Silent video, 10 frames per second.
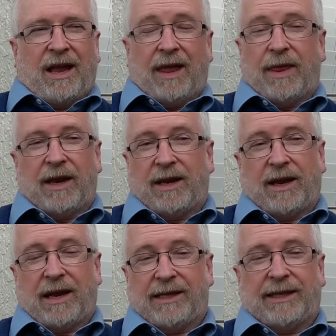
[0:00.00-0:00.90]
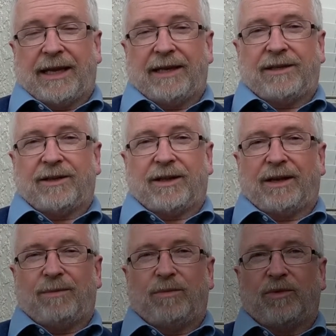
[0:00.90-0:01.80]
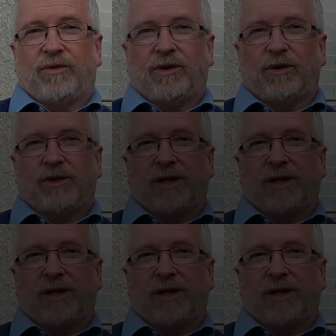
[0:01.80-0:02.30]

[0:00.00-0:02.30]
and then I did that until I moved to New